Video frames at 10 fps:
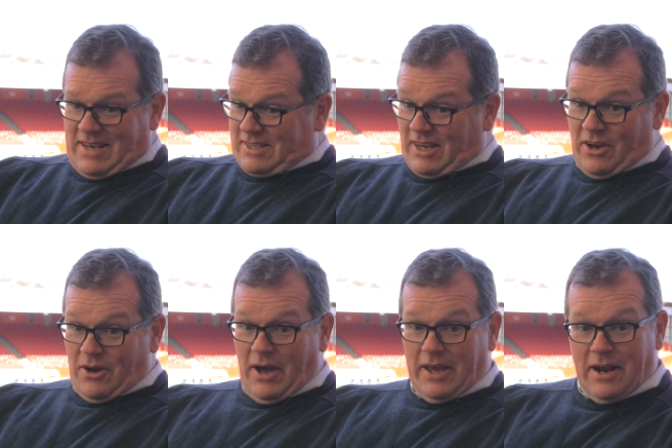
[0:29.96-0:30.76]

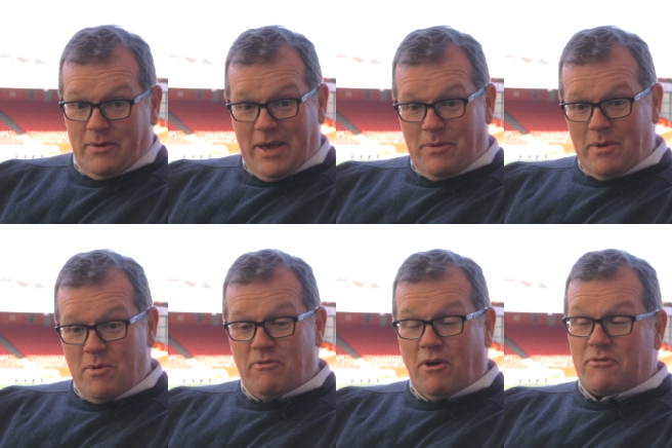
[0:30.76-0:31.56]
So you know we, we
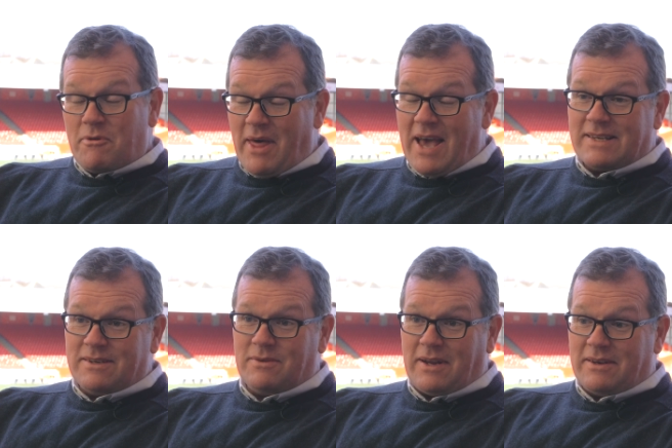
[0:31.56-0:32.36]
move on from that,
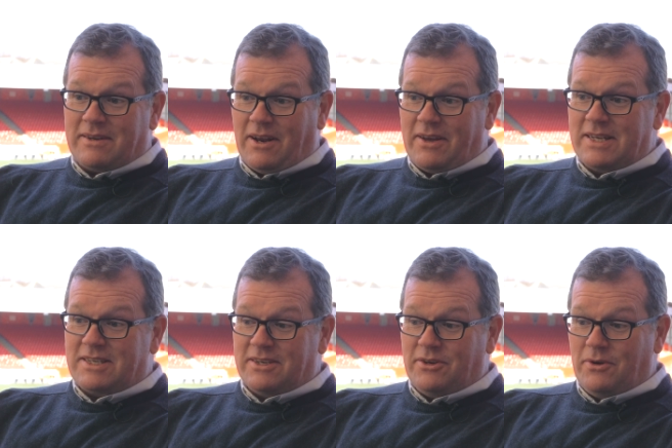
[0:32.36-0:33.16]
and, and you know
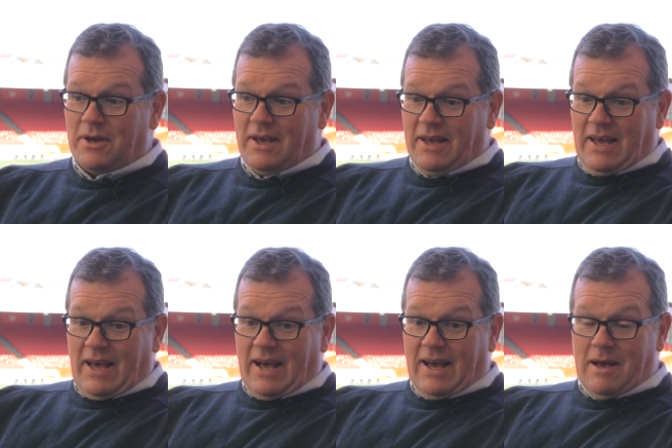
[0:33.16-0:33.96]
into
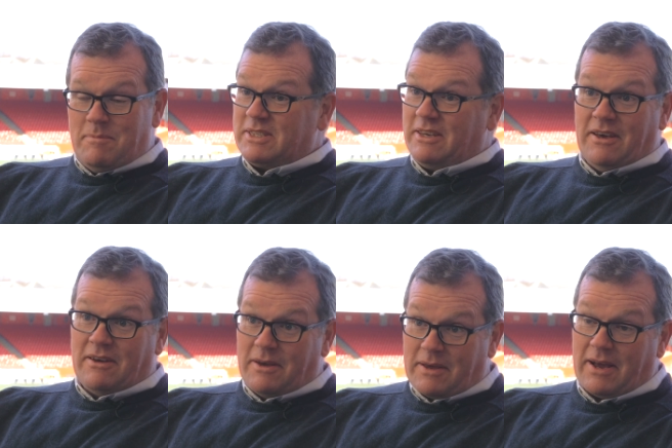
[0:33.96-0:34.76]
uh, a busy
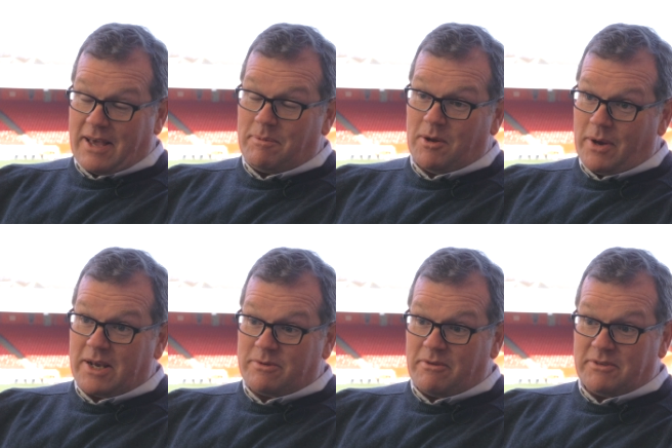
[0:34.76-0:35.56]
yeah, couple of
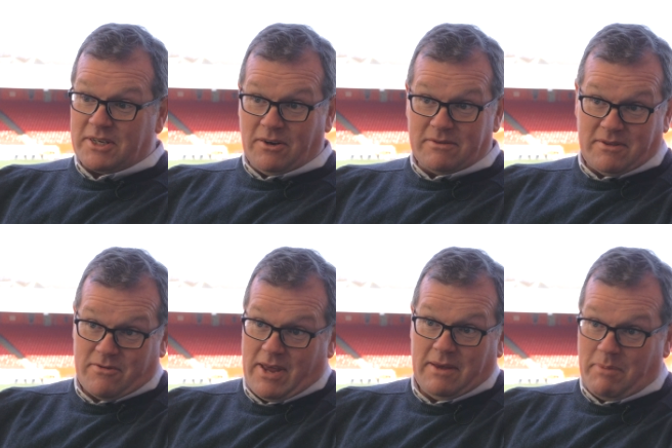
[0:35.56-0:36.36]
weeks. We've obviously got
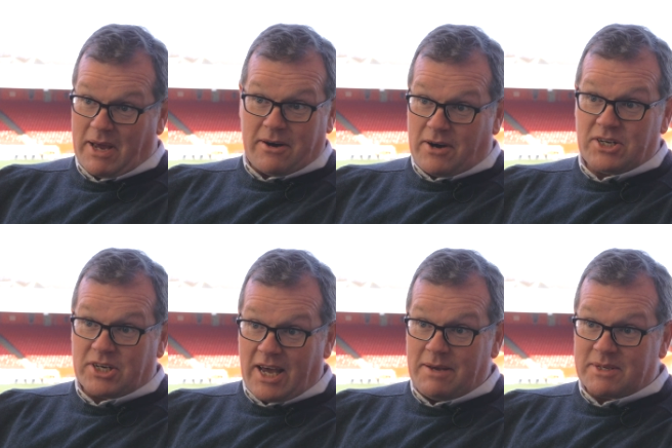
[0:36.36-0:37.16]
three big
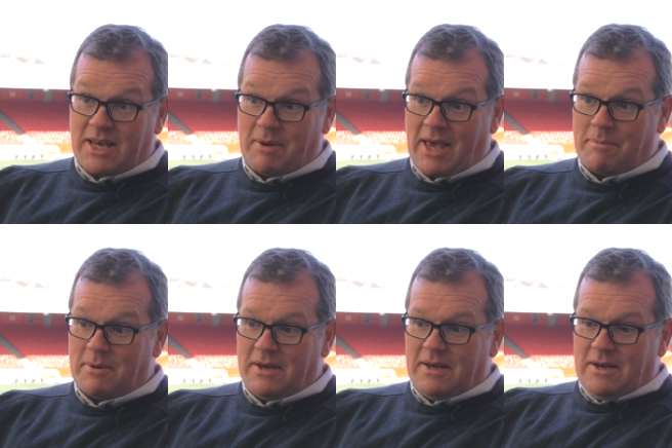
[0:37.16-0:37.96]
crunch games coming
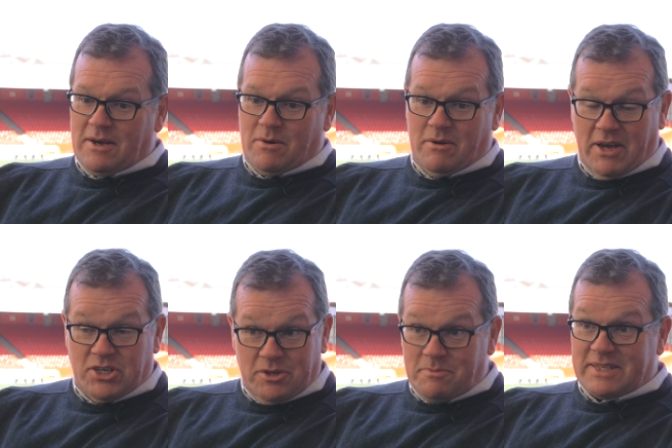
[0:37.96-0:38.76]
up. We've
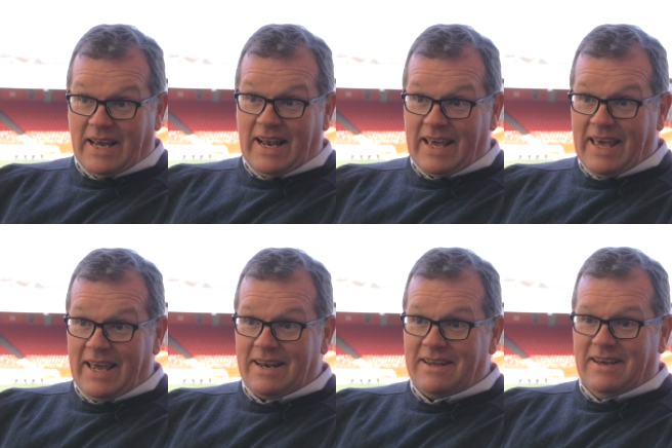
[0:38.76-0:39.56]
had Jim settling
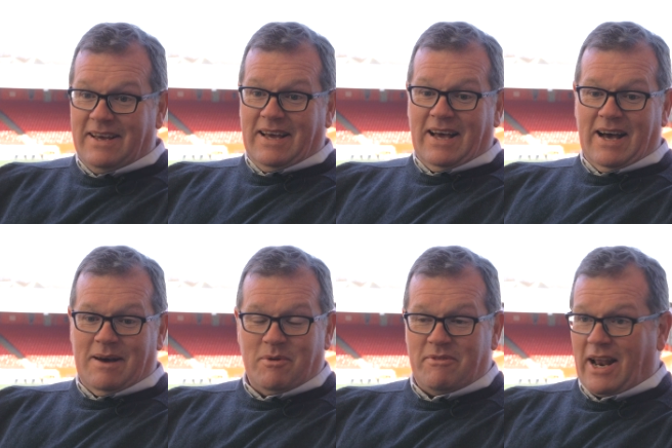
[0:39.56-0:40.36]
in.
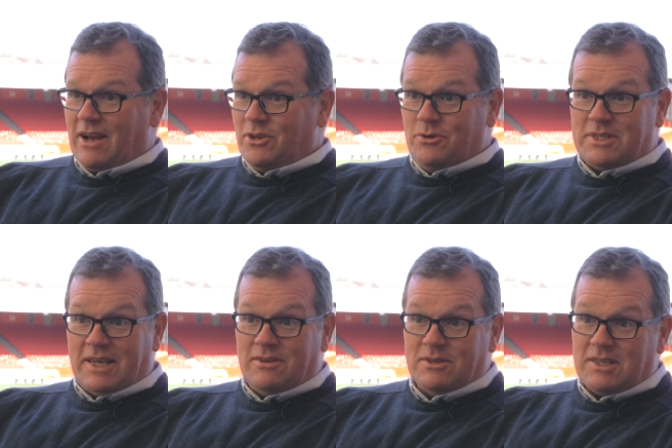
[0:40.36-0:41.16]
Um, we've had our new
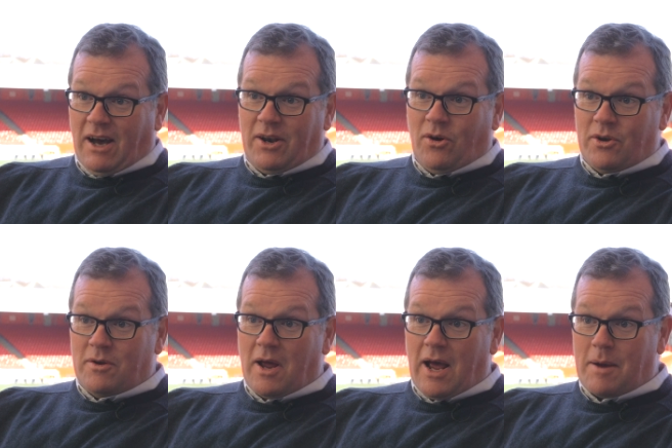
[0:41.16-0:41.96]
single sign
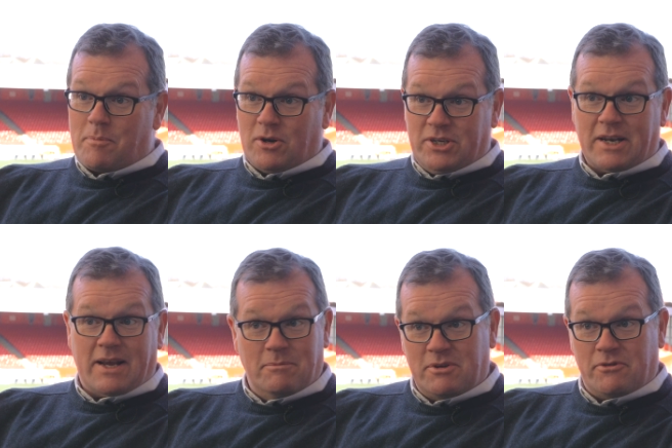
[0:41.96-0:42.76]
on uh, project
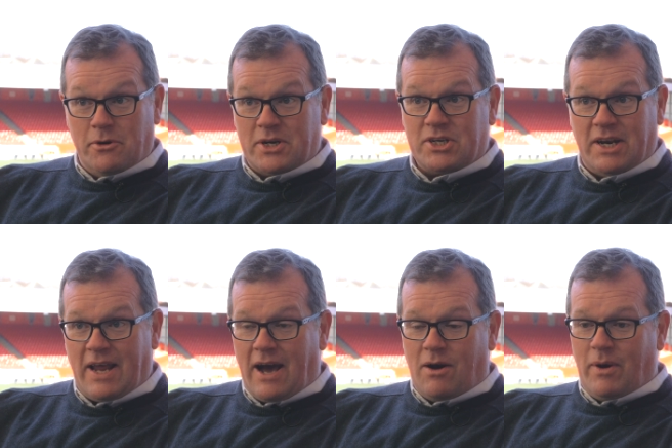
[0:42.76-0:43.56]
come to fruition
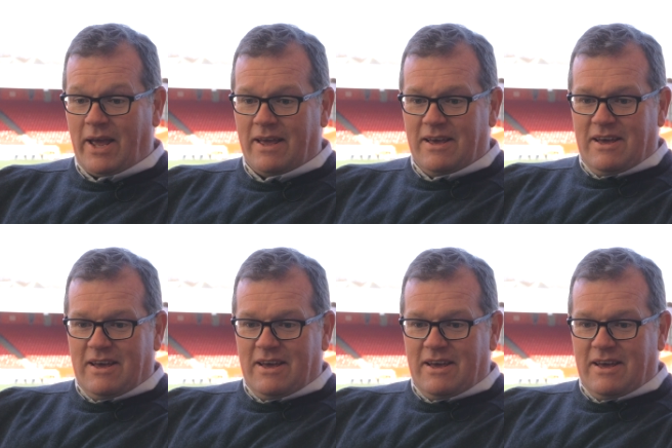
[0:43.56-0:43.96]
now, where